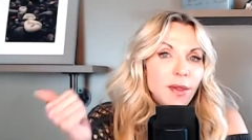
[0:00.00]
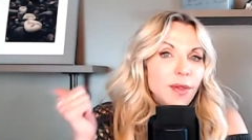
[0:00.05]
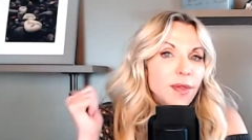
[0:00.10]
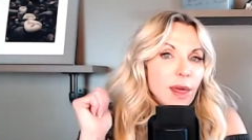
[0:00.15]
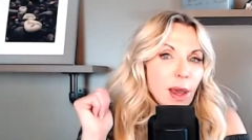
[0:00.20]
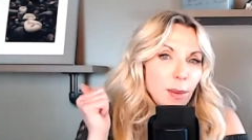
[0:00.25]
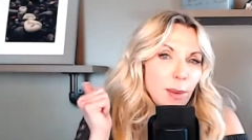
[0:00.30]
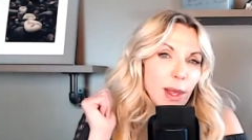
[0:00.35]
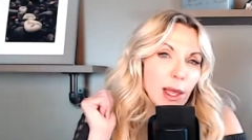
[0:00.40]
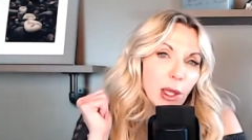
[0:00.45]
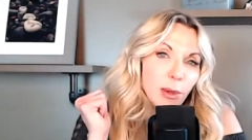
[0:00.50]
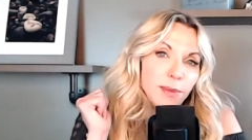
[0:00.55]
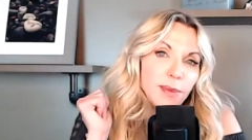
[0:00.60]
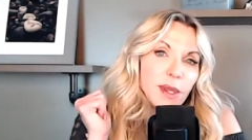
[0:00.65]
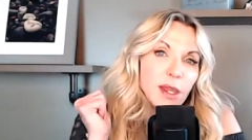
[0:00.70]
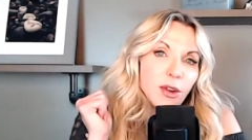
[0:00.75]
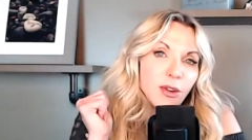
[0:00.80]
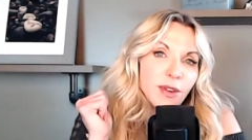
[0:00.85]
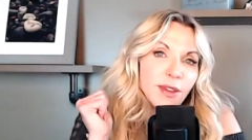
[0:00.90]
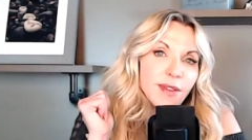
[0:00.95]
That will help
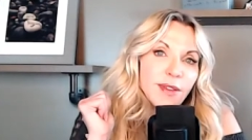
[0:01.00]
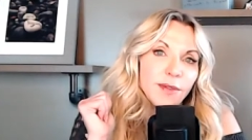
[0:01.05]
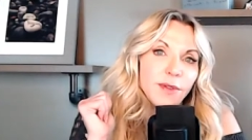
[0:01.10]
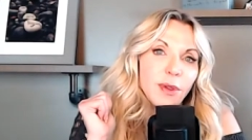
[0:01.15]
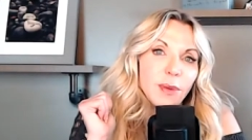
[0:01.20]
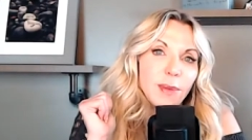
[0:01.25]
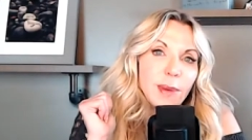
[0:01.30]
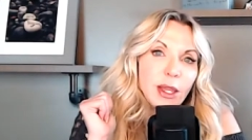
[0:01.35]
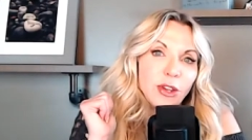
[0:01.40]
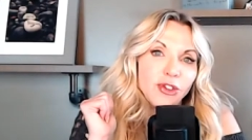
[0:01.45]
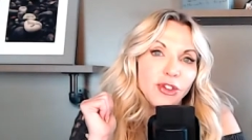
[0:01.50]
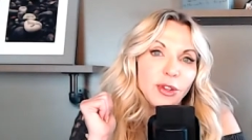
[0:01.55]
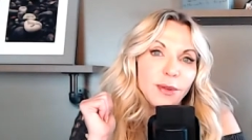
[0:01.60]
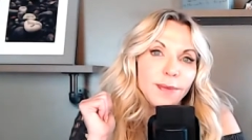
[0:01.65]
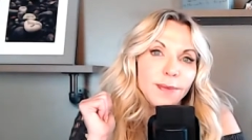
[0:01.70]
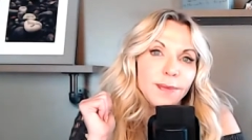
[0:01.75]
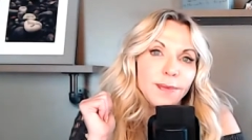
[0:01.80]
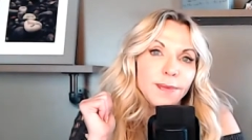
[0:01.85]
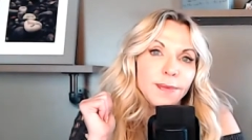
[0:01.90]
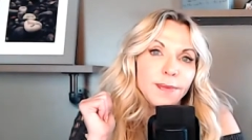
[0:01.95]
decrease inflammation.